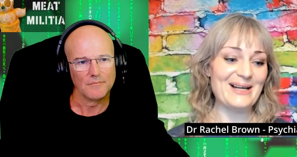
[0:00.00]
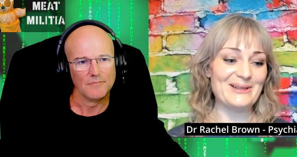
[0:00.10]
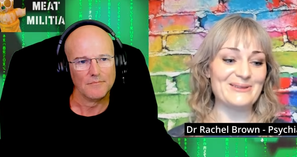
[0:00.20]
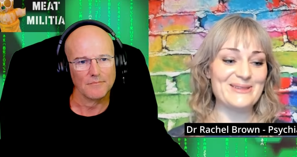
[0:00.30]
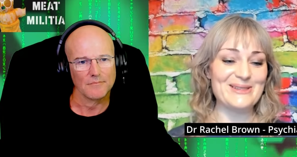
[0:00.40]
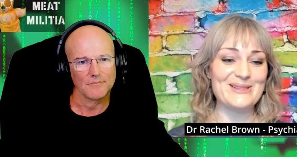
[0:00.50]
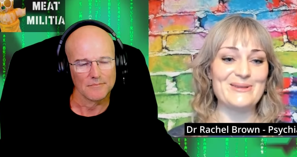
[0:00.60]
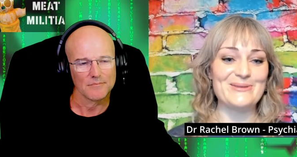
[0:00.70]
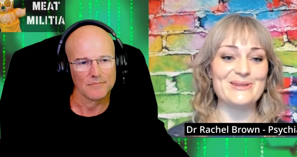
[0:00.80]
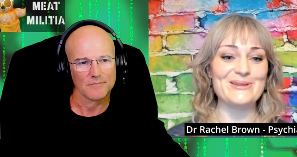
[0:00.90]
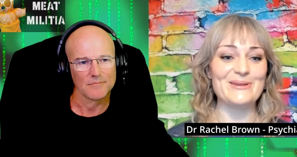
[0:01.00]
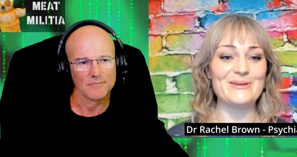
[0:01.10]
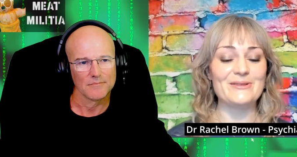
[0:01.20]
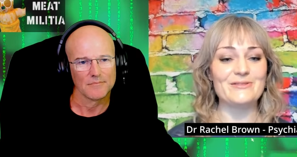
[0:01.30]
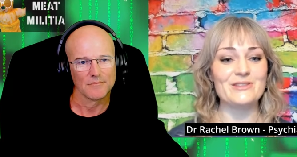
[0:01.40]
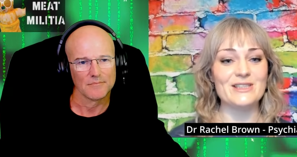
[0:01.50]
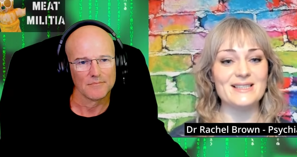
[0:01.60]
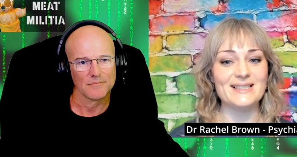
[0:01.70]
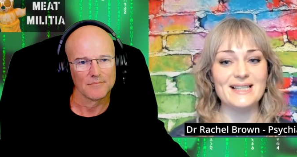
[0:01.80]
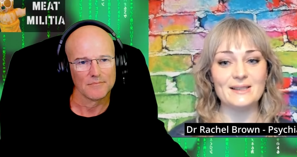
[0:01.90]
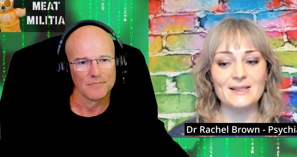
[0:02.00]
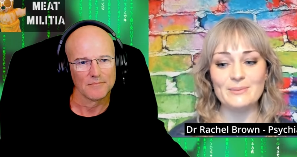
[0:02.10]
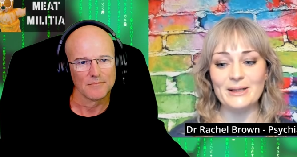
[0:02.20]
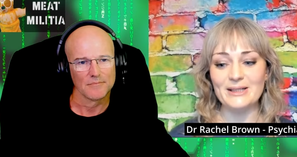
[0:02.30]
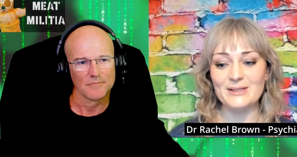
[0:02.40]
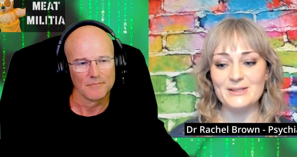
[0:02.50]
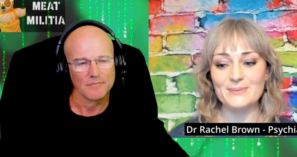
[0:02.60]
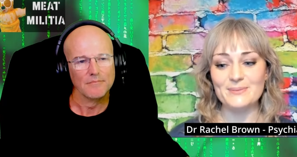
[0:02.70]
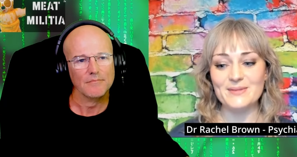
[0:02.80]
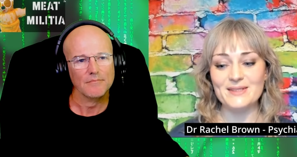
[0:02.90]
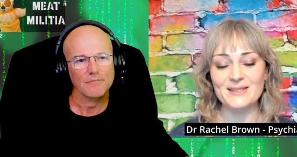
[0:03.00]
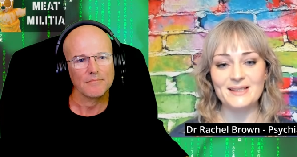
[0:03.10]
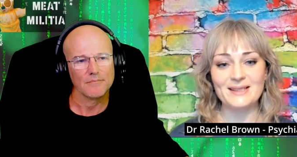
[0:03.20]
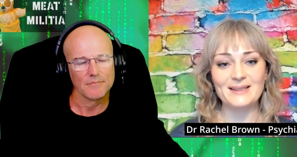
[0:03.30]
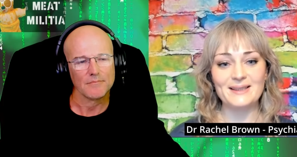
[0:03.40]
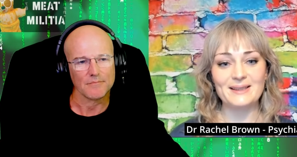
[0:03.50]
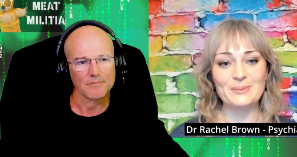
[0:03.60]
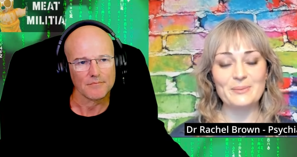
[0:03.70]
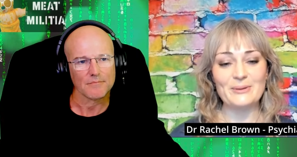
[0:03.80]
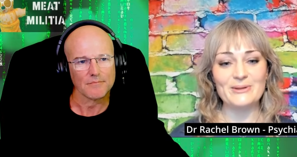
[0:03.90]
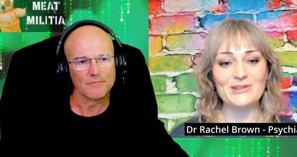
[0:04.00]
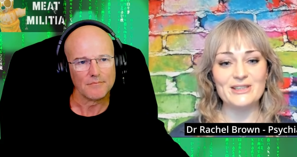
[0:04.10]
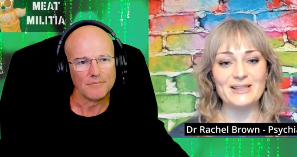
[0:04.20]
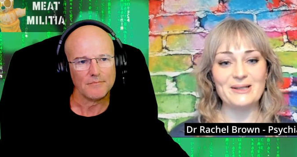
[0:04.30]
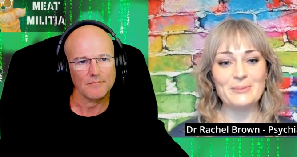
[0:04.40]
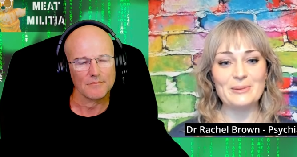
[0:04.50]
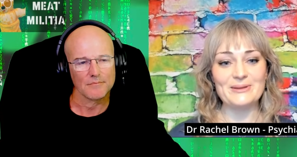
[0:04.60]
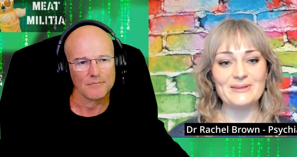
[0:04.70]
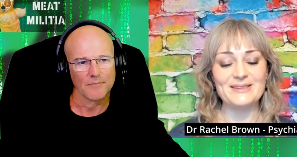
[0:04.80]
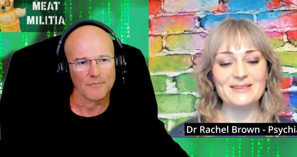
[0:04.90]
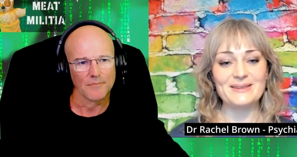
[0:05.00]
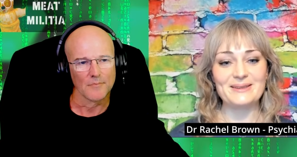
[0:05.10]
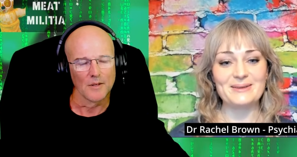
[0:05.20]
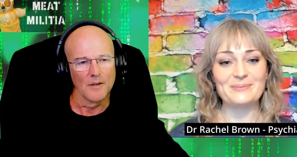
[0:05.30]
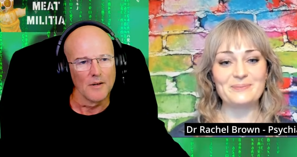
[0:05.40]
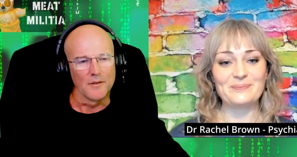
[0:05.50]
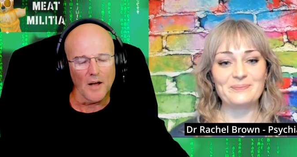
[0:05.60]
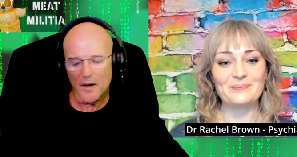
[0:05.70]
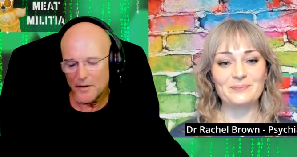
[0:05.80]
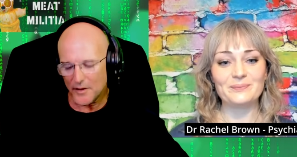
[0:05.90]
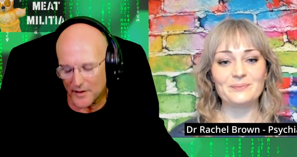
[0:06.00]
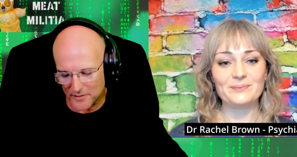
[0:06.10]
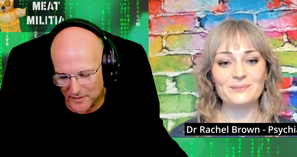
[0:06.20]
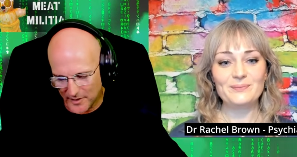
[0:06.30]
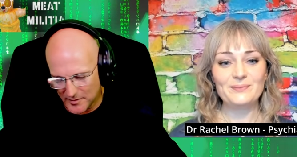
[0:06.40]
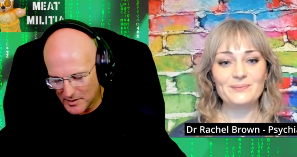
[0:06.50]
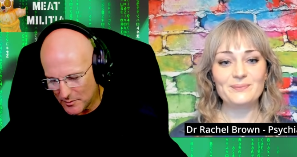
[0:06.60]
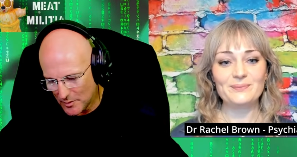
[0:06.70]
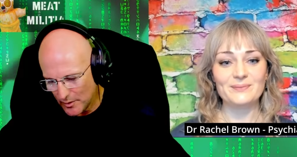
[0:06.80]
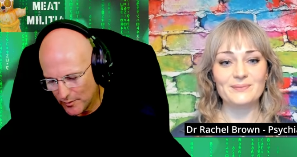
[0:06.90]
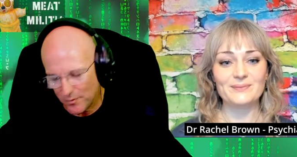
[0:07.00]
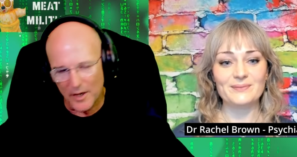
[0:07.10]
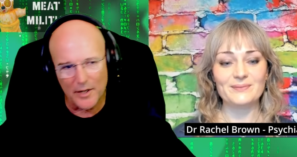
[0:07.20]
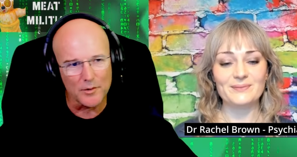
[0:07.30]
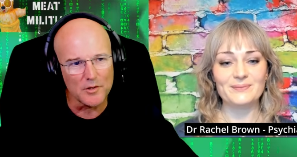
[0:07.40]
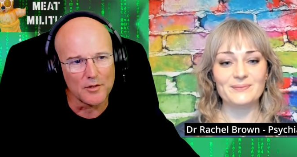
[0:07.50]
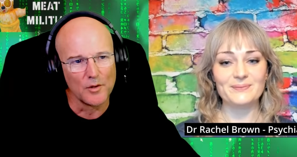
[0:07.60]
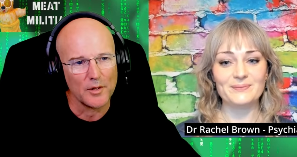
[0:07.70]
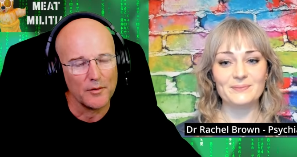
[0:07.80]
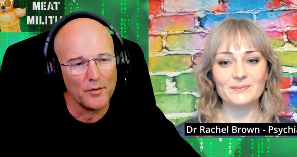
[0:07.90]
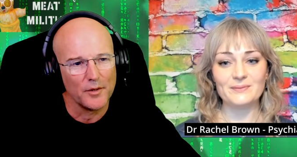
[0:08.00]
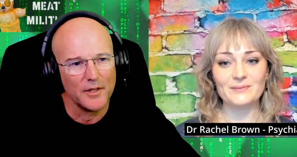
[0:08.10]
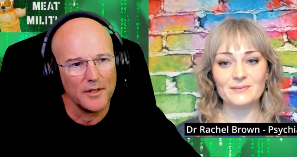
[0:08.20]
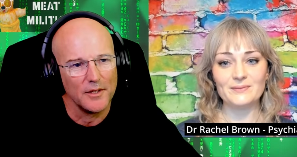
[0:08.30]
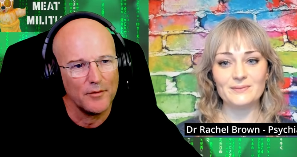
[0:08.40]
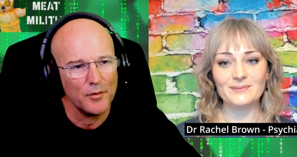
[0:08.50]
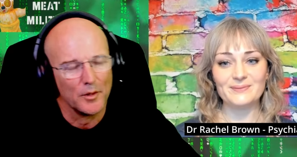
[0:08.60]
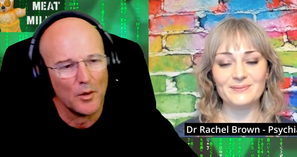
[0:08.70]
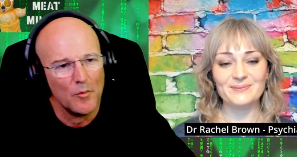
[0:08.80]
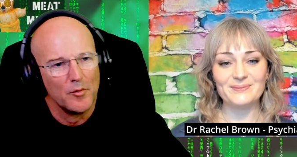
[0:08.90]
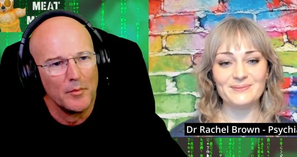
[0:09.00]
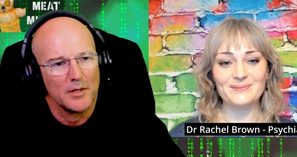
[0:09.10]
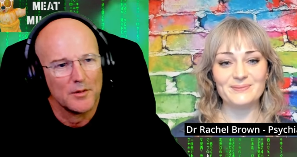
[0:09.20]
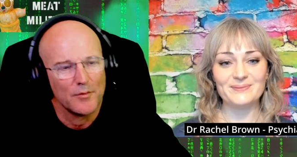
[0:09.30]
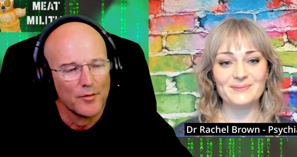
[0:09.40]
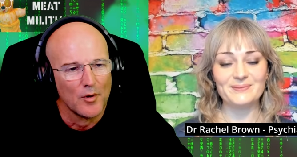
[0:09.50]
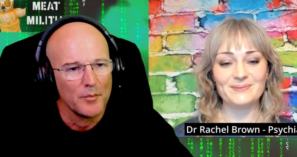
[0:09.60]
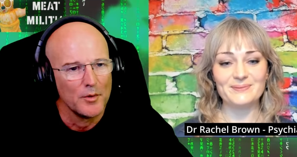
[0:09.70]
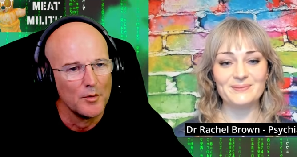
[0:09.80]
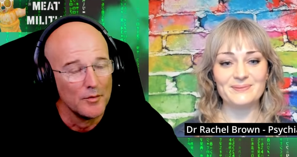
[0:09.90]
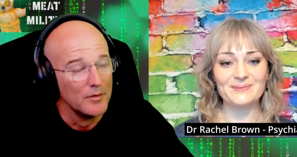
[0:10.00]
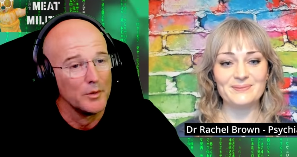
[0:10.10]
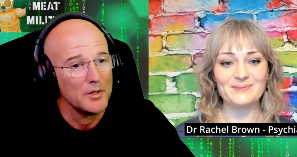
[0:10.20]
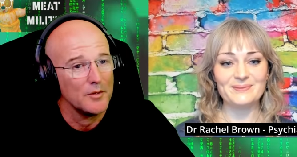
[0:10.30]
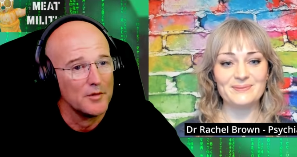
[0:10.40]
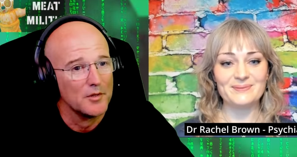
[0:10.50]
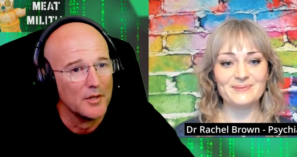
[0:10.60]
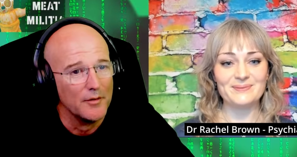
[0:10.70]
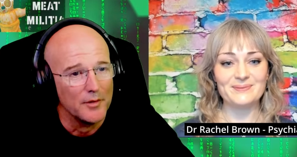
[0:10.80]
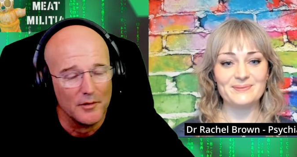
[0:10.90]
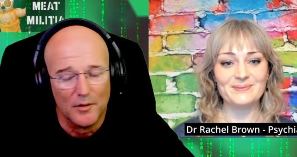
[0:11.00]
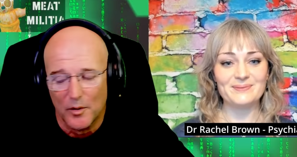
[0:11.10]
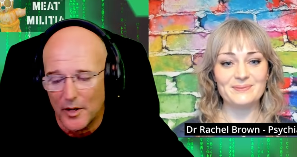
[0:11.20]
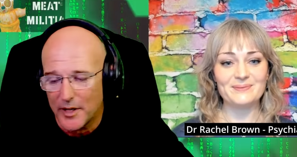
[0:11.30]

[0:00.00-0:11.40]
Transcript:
Speaker 1: accurate description, though, of just exactly the mechanisms um, by which that happens.
Speaker 2: No, no, that's that's absolutely fine. I was just looking for the for the confirmation from you, which you've just given quite